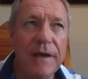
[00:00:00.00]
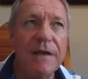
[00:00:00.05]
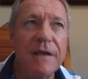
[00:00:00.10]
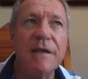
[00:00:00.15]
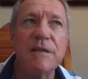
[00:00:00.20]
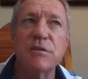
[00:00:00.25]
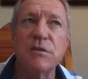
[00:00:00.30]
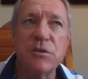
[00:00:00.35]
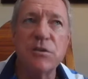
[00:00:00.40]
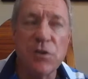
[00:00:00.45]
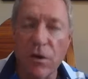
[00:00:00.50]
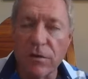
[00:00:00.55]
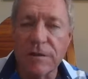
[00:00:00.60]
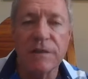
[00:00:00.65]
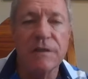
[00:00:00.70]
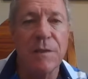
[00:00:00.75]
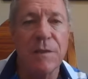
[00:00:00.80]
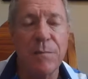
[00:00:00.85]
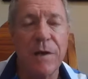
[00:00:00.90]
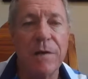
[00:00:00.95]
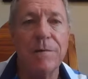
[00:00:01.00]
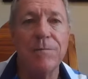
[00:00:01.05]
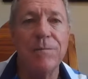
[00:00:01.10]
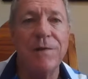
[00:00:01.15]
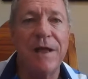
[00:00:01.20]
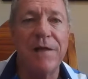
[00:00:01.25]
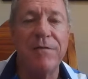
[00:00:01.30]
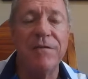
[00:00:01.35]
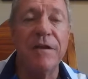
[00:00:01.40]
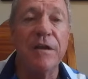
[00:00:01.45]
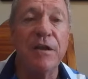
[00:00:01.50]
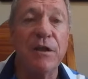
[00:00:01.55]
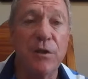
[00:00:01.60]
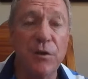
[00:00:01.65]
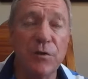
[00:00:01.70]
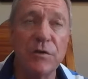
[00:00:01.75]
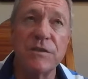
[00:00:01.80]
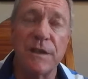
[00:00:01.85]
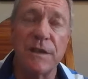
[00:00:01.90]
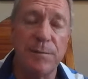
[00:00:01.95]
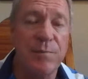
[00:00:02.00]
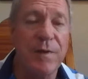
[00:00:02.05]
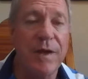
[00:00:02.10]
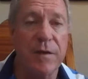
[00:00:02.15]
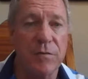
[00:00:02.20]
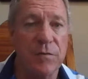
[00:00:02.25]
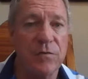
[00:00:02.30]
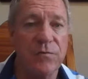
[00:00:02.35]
It is not at the moment having huge impact